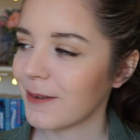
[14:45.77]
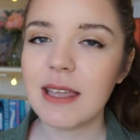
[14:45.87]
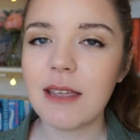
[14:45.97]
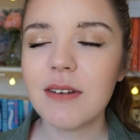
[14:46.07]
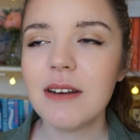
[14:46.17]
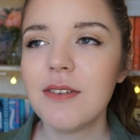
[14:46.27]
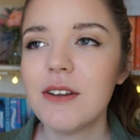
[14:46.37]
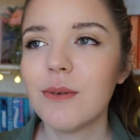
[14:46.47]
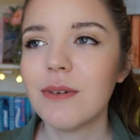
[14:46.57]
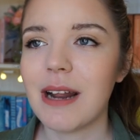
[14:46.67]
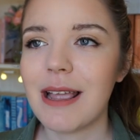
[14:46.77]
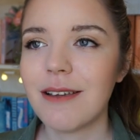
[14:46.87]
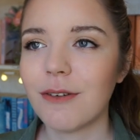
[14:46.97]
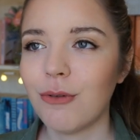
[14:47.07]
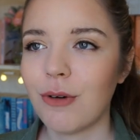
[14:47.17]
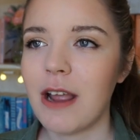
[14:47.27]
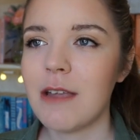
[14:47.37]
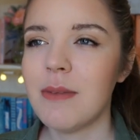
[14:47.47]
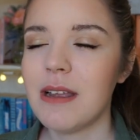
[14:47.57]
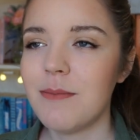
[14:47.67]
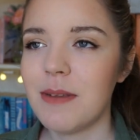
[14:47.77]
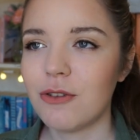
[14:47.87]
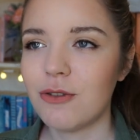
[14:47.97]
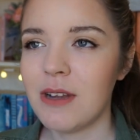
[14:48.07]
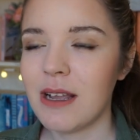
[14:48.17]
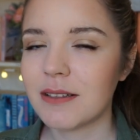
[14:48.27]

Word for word: Even if you don't like crime and mystery,